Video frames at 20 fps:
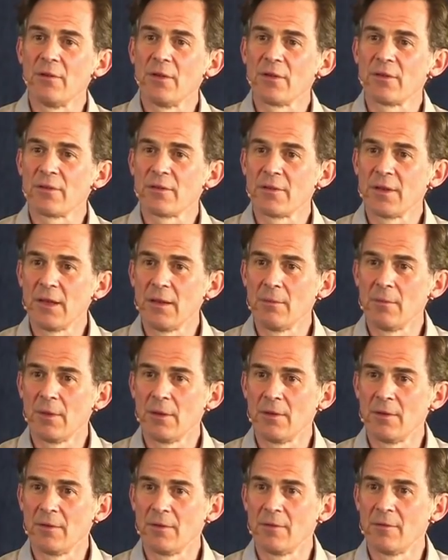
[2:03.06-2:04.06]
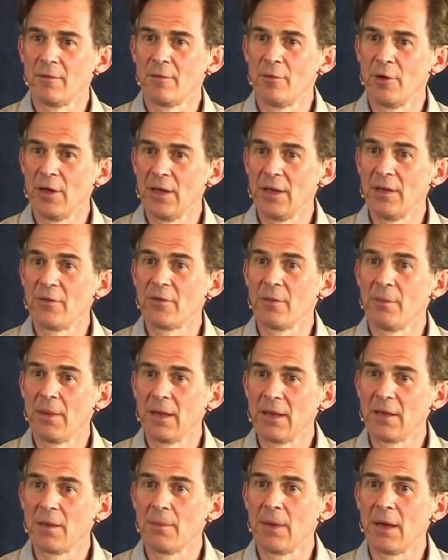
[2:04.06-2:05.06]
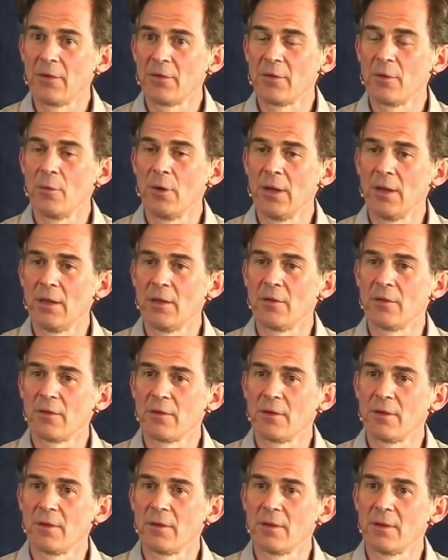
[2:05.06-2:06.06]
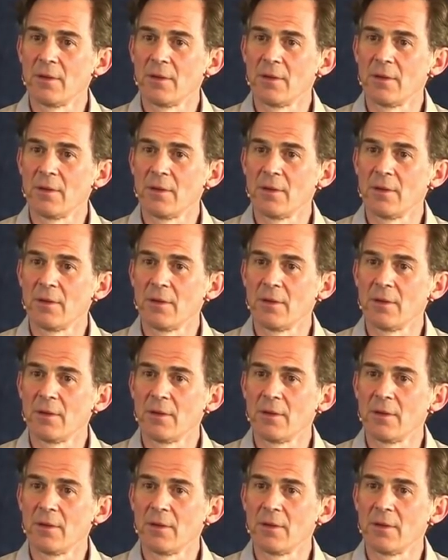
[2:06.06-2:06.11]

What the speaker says: a statement, really, to make about awareness.